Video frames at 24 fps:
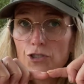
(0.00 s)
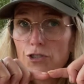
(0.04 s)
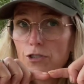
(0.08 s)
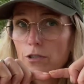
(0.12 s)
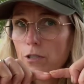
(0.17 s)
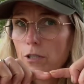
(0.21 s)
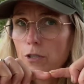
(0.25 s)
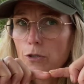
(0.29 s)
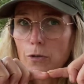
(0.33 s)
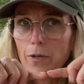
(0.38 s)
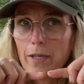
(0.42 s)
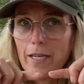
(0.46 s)

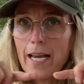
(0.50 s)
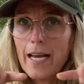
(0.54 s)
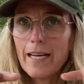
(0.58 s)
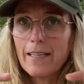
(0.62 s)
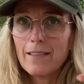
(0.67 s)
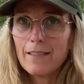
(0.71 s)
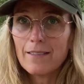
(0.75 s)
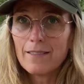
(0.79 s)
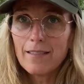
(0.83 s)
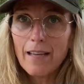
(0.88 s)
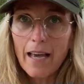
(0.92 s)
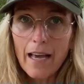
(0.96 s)
create
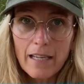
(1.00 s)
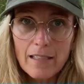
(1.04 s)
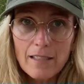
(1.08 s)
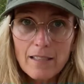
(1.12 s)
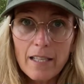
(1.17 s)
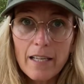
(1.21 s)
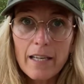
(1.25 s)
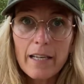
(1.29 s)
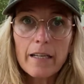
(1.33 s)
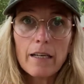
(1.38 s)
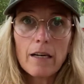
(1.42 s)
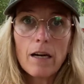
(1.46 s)
a text
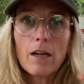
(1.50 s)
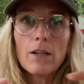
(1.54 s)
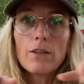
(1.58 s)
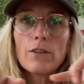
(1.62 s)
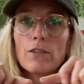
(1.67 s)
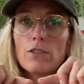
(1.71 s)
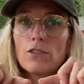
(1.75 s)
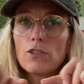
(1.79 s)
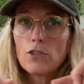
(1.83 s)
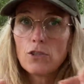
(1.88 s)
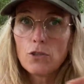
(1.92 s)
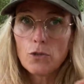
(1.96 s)
here on
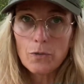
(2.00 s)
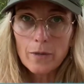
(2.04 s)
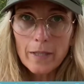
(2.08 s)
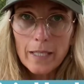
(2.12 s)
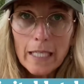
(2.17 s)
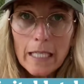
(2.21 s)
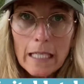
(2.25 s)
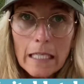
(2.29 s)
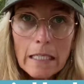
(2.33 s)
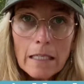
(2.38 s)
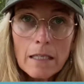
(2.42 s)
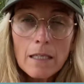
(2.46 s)
the
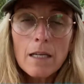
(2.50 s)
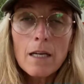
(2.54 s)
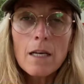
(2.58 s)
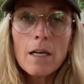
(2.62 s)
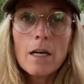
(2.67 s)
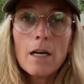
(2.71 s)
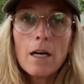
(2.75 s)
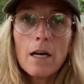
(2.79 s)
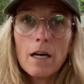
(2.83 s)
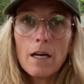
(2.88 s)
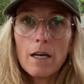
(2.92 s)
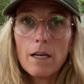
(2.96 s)
screen
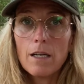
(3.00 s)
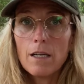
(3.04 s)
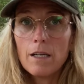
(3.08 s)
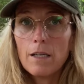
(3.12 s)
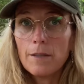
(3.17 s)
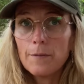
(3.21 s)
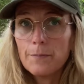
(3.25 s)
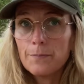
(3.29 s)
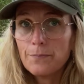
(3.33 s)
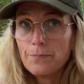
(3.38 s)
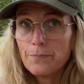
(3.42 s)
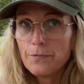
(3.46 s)

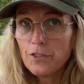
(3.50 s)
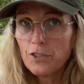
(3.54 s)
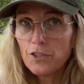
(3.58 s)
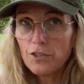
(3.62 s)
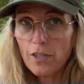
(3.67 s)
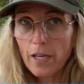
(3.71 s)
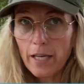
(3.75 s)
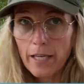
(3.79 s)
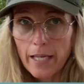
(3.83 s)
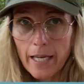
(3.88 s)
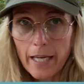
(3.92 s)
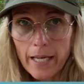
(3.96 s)

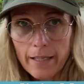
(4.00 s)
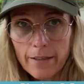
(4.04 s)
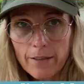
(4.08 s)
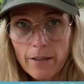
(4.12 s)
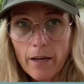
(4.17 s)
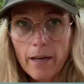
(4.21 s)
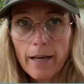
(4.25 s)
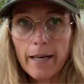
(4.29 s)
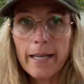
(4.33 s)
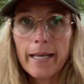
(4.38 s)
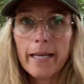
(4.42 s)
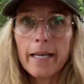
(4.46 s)
saying the
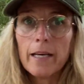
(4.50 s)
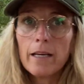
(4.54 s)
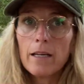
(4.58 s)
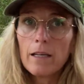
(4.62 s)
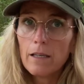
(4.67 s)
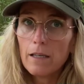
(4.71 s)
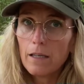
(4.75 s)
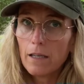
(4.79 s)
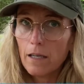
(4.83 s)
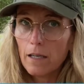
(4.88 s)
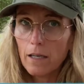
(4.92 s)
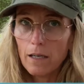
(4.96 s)
link.
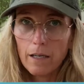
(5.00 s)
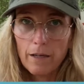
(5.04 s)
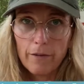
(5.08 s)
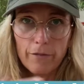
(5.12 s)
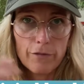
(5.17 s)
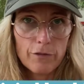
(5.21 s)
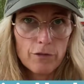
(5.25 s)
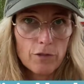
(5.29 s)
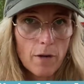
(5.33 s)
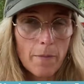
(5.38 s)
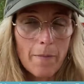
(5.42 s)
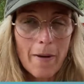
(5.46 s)

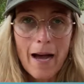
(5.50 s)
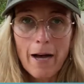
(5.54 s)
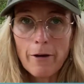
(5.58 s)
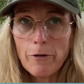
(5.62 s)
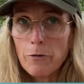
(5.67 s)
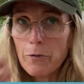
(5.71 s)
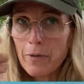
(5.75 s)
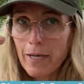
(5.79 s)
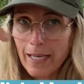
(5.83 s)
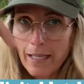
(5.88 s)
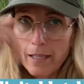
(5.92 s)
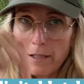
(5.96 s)
If somehow
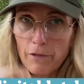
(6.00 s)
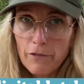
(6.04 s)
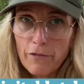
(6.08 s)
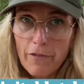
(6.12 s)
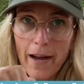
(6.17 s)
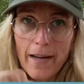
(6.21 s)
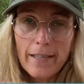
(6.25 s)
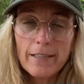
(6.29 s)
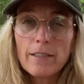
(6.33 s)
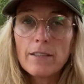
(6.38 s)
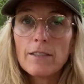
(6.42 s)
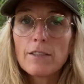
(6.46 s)
you cannot
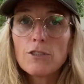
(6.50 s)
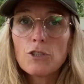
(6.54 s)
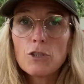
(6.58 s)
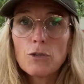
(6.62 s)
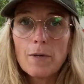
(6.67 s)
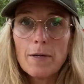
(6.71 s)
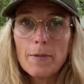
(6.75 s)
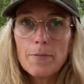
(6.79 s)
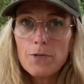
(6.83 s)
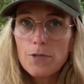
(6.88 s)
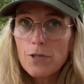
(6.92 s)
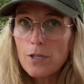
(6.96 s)
find the
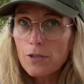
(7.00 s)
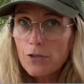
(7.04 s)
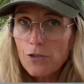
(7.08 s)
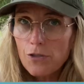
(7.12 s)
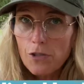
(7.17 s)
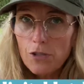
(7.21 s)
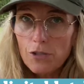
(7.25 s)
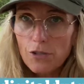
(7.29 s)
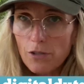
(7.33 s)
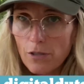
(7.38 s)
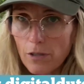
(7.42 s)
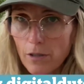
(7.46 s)
description,
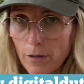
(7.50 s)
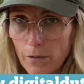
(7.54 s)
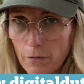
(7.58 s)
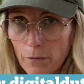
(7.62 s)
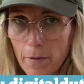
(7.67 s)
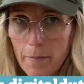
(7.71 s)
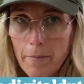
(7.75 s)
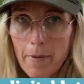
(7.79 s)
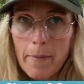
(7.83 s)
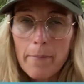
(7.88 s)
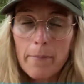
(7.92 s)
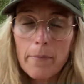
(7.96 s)
just
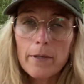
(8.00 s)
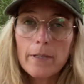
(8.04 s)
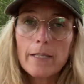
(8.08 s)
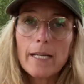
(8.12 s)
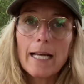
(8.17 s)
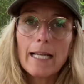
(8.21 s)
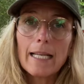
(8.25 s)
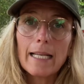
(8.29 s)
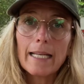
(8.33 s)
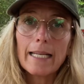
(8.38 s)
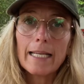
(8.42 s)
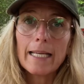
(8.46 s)
remember
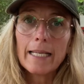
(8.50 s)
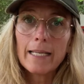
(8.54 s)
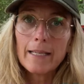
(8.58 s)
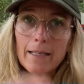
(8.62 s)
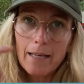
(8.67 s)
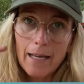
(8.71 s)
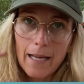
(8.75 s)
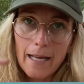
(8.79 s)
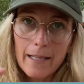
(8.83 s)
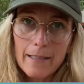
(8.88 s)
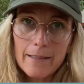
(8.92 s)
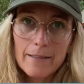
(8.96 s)
that link
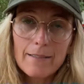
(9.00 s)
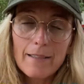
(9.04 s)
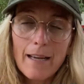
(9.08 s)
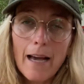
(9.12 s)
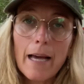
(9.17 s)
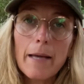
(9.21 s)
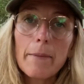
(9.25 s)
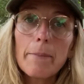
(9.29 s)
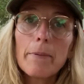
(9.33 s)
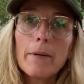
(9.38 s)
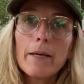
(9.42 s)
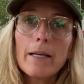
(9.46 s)
and
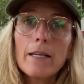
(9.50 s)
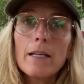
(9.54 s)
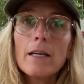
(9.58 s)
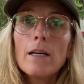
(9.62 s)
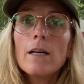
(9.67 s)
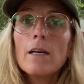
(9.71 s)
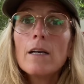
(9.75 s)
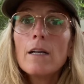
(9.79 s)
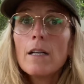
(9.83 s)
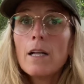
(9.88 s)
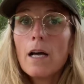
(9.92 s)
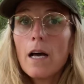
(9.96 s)
type it
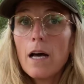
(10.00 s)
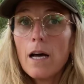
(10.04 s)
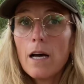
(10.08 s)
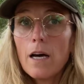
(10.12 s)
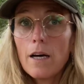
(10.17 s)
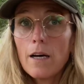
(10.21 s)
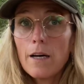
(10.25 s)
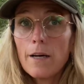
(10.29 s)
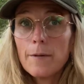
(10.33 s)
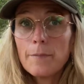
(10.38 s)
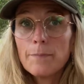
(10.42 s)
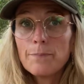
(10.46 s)

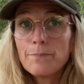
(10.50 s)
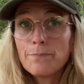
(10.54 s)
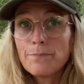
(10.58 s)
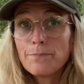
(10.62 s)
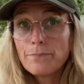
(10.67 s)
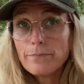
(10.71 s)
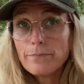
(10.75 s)
and